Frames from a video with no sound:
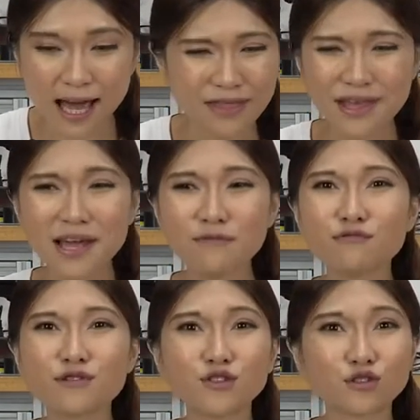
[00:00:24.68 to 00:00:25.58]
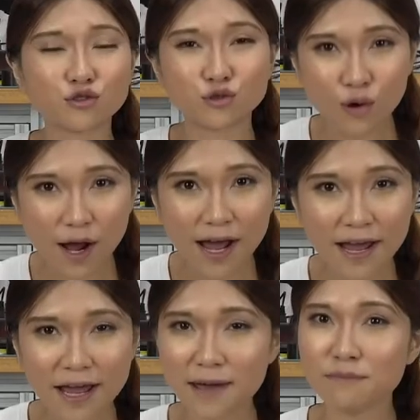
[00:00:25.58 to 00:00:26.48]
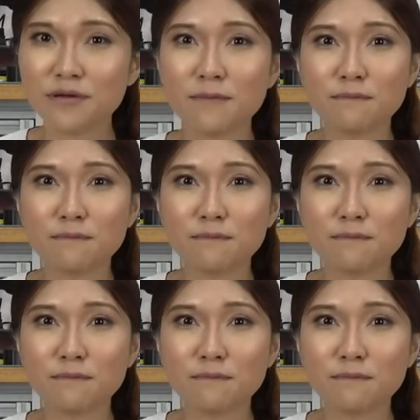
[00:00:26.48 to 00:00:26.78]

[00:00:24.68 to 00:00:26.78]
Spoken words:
I think everyone should try and be a